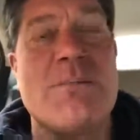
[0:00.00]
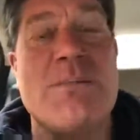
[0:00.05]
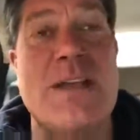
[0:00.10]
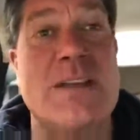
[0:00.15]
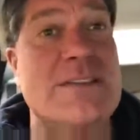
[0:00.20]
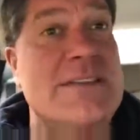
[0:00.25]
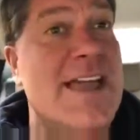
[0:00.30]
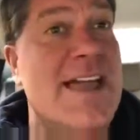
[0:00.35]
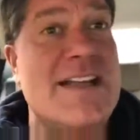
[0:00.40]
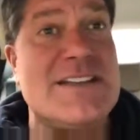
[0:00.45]

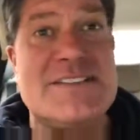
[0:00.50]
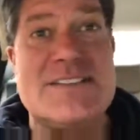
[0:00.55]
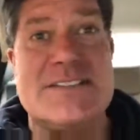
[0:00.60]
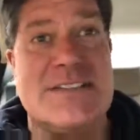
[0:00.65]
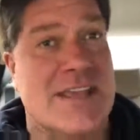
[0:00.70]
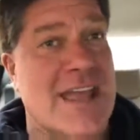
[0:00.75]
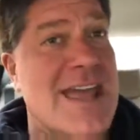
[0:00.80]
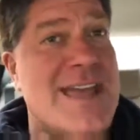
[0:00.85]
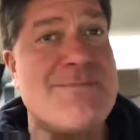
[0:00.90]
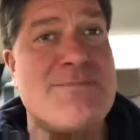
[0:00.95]
But yeah,
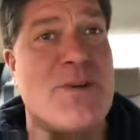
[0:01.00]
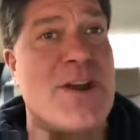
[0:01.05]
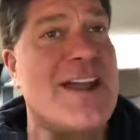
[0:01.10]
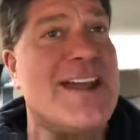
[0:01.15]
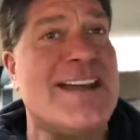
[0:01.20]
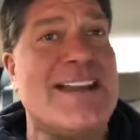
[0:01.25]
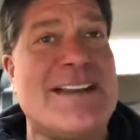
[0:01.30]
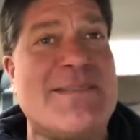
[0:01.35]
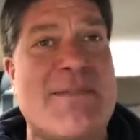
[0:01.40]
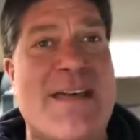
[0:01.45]
just keep
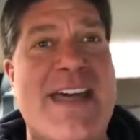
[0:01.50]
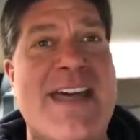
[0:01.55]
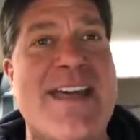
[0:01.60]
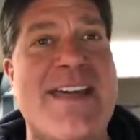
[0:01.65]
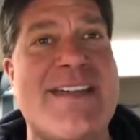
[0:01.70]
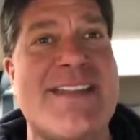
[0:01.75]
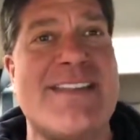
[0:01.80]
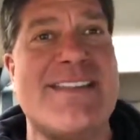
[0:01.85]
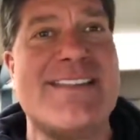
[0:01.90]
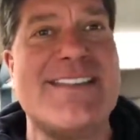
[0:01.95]
bringing them
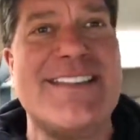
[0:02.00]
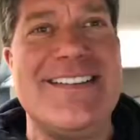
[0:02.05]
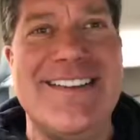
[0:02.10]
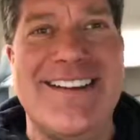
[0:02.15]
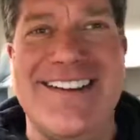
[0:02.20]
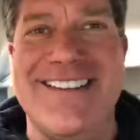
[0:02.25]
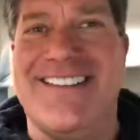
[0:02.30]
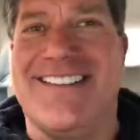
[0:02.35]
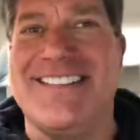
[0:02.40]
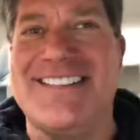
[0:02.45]

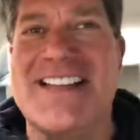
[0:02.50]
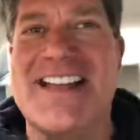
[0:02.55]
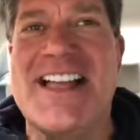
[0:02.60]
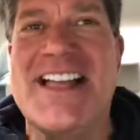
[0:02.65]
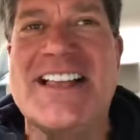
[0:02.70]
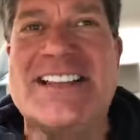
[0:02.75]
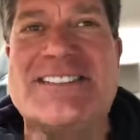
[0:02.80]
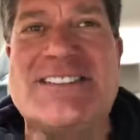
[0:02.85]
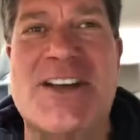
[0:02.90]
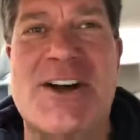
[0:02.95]
in.
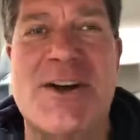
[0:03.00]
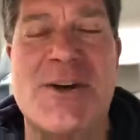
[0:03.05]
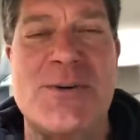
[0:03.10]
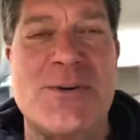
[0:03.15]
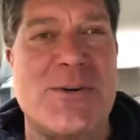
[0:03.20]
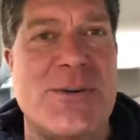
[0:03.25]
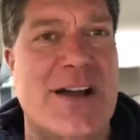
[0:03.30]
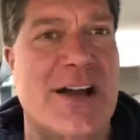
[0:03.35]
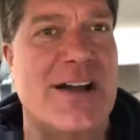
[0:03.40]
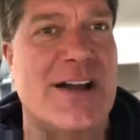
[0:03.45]

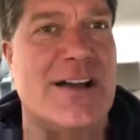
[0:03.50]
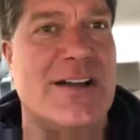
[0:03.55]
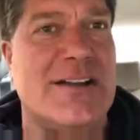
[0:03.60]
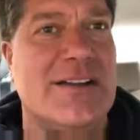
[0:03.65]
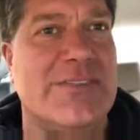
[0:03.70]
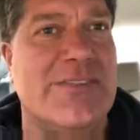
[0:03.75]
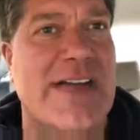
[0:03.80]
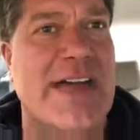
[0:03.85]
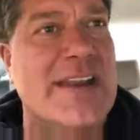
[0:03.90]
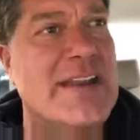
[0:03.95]
So
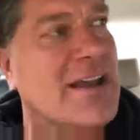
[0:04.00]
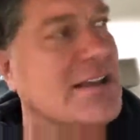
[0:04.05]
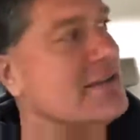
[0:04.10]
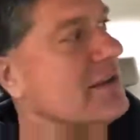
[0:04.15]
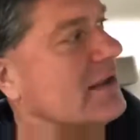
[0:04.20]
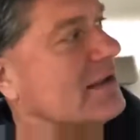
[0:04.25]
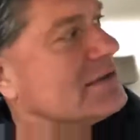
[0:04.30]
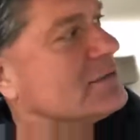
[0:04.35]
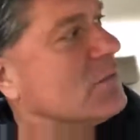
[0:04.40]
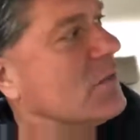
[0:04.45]
that, I
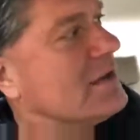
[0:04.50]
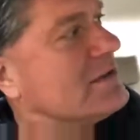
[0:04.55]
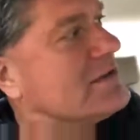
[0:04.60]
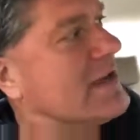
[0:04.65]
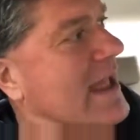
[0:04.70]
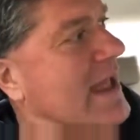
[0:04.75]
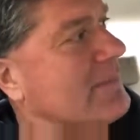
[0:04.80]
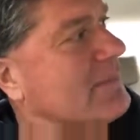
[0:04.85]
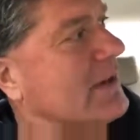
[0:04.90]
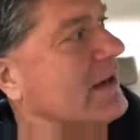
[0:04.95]
think, is
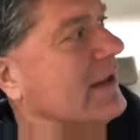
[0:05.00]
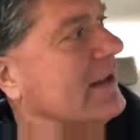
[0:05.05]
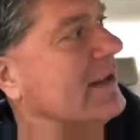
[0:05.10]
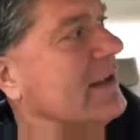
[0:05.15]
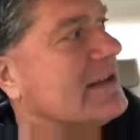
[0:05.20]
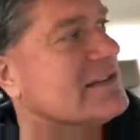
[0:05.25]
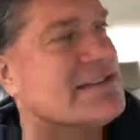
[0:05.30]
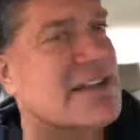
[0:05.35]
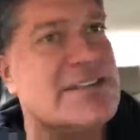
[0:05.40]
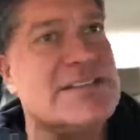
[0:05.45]
what's happening.
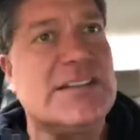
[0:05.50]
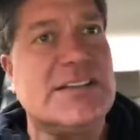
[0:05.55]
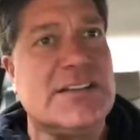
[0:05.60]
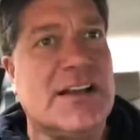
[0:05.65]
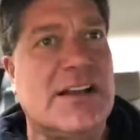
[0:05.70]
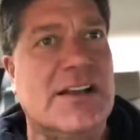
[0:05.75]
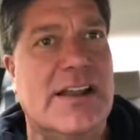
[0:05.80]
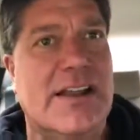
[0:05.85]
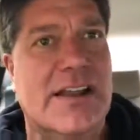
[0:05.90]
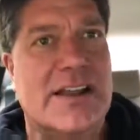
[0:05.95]
Is it's a
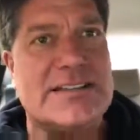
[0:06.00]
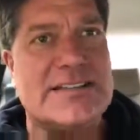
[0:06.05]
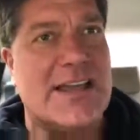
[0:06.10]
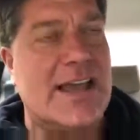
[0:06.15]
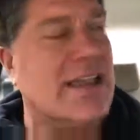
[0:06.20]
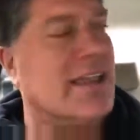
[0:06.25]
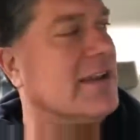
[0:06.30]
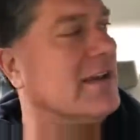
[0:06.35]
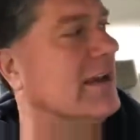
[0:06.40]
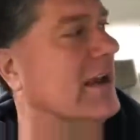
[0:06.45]
little Ellis
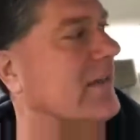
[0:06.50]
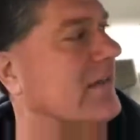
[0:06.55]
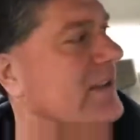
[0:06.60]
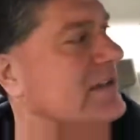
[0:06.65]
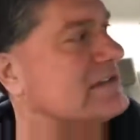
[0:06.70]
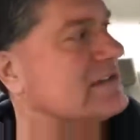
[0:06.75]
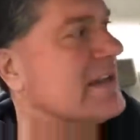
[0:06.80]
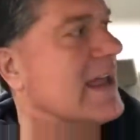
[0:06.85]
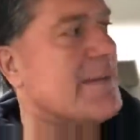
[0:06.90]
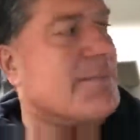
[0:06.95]
Island, and
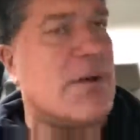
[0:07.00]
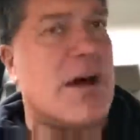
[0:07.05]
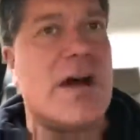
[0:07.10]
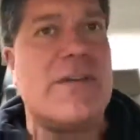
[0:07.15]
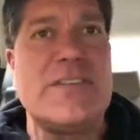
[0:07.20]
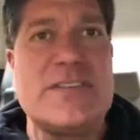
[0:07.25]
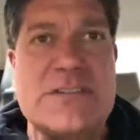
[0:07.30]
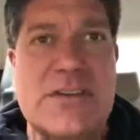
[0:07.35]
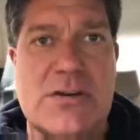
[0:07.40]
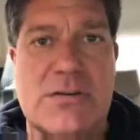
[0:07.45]
this
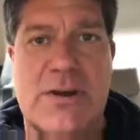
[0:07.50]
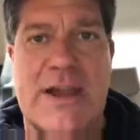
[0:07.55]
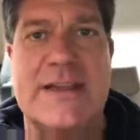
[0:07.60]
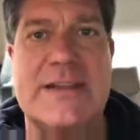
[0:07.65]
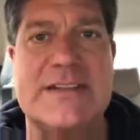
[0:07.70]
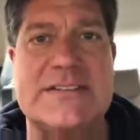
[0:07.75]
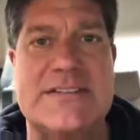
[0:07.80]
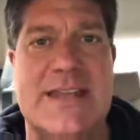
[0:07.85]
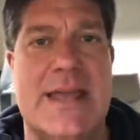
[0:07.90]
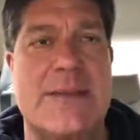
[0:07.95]
Saipov is a
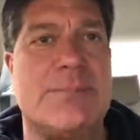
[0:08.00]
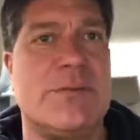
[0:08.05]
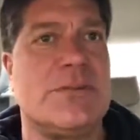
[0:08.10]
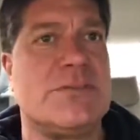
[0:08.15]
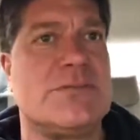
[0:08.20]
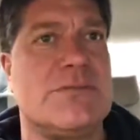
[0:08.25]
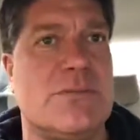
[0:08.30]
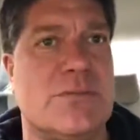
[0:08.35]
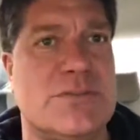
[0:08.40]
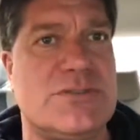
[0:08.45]
great
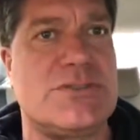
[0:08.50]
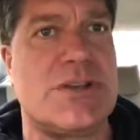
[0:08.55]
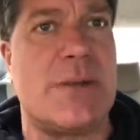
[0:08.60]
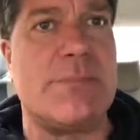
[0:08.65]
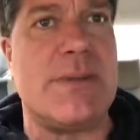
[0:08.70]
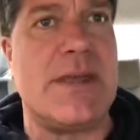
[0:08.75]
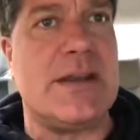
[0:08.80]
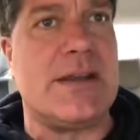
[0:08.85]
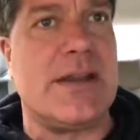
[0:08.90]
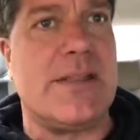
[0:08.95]
example.
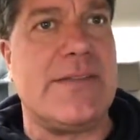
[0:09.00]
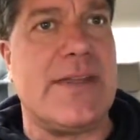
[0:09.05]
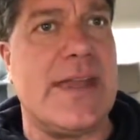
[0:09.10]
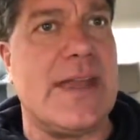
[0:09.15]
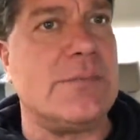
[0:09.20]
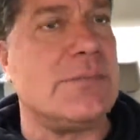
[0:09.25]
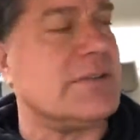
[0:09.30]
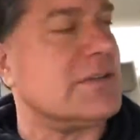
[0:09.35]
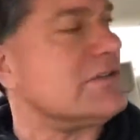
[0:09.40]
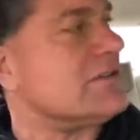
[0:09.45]
Trump hit it on the
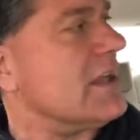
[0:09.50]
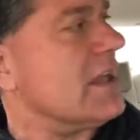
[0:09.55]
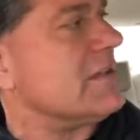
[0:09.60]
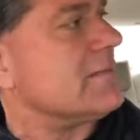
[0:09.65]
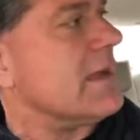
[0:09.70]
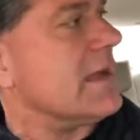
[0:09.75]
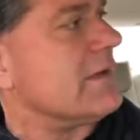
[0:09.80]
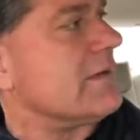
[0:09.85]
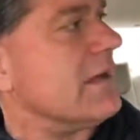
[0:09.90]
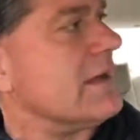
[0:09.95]
head with the
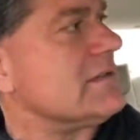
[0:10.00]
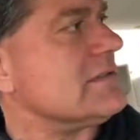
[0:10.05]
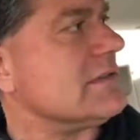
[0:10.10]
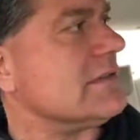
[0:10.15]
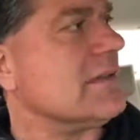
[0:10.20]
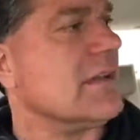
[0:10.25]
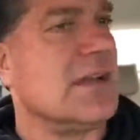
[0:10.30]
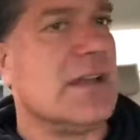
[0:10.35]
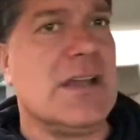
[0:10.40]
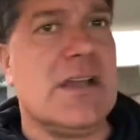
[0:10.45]
chain migration.